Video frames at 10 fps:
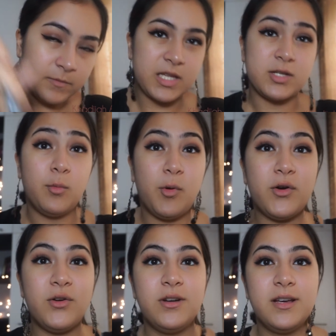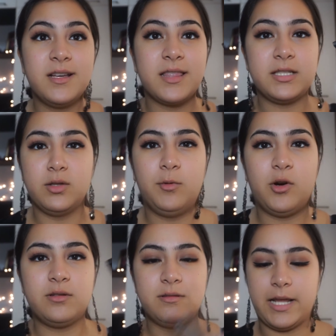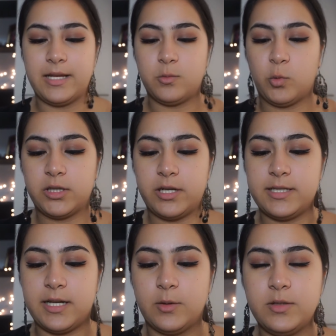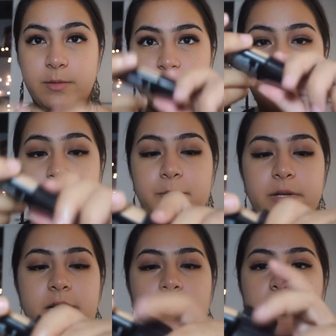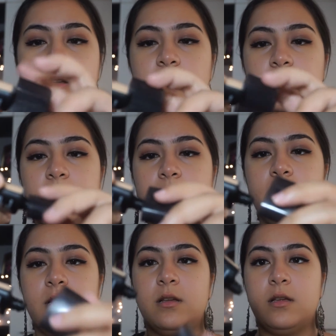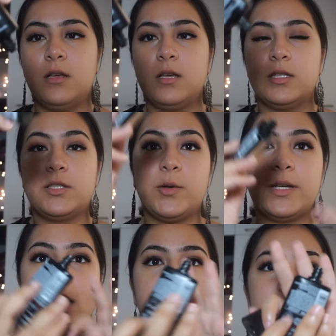there's no more like watery sounds. So I'm just gonna put it on. So it comes